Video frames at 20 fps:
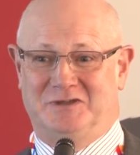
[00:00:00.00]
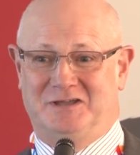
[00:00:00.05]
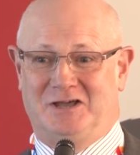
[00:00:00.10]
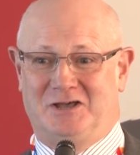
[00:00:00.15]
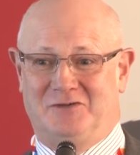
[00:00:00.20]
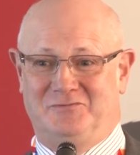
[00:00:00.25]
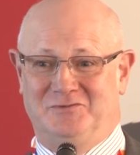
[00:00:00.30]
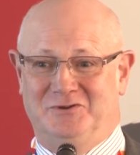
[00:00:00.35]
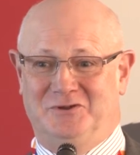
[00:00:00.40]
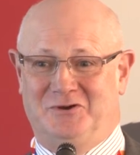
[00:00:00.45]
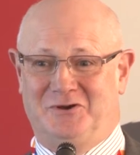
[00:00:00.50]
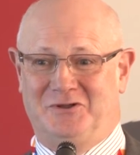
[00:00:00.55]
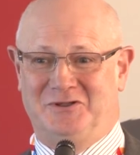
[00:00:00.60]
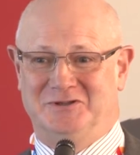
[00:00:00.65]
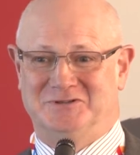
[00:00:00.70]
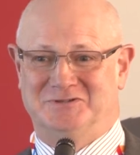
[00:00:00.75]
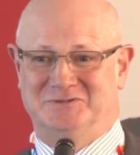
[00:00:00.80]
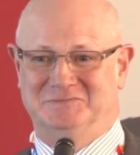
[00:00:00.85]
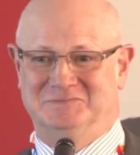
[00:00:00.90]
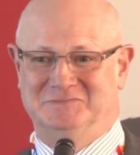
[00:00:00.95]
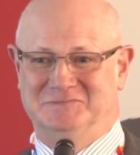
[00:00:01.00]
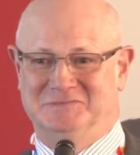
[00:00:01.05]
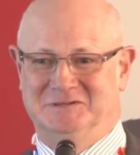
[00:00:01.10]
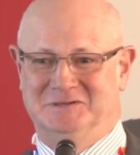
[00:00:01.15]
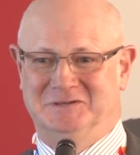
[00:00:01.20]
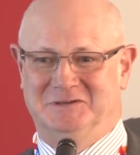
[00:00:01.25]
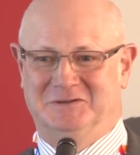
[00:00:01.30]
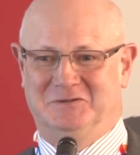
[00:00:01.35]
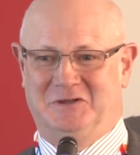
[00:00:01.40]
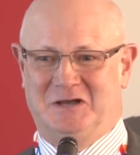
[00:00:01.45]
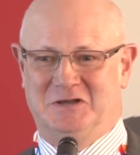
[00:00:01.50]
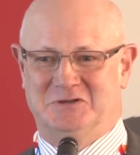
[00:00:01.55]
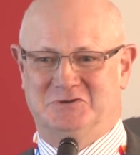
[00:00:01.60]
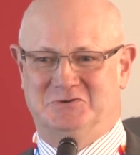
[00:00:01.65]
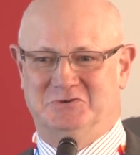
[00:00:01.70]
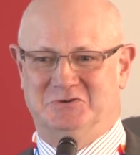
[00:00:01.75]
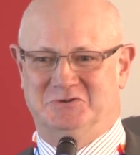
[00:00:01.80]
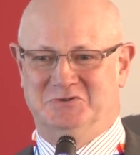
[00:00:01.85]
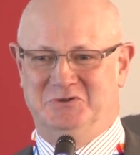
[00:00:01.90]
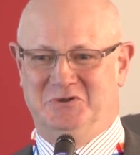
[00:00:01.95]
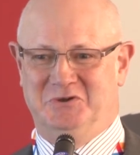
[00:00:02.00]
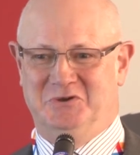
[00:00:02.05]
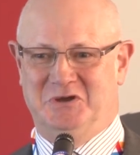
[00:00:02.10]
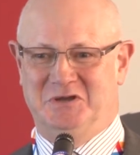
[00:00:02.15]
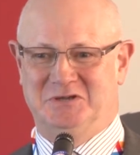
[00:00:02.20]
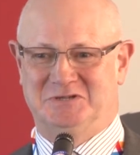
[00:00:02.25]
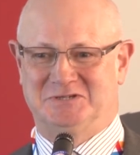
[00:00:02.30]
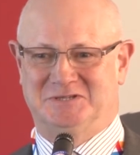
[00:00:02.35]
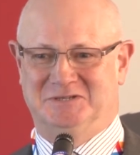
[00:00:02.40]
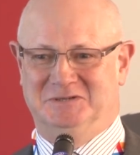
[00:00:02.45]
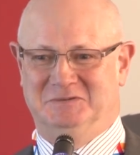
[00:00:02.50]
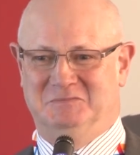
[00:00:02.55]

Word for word: Kelvin College, Glasgow's newest,